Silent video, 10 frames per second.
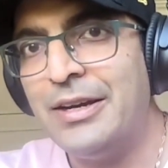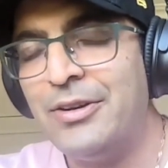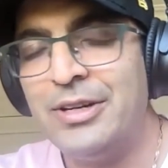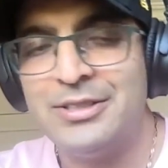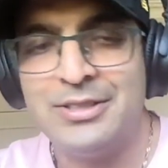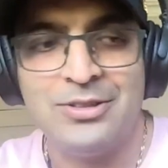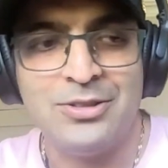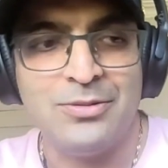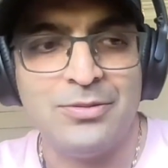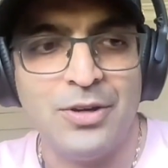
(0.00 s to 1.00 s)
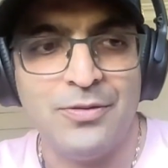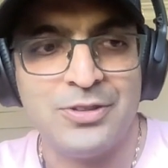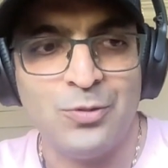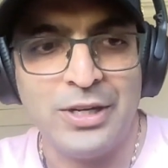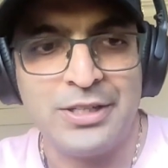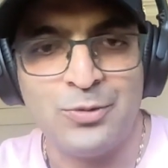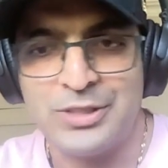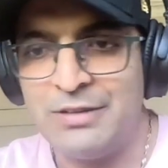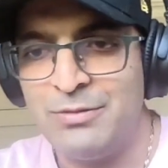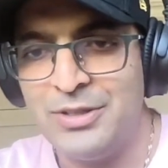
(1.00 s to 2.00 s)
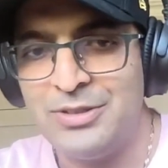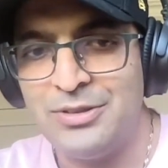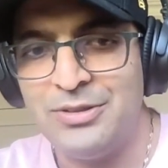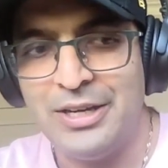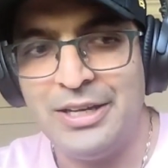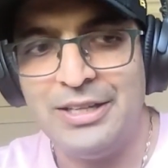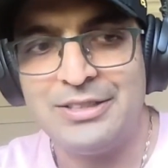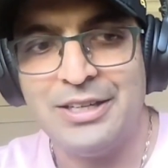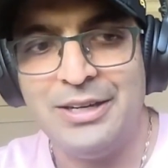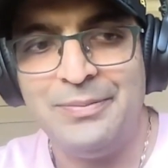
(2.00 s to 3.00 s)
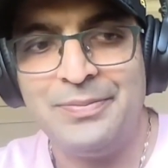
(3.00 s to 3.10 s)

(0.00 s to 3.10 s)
I got it sent to the office of Wellington, which I haven't been to, and it's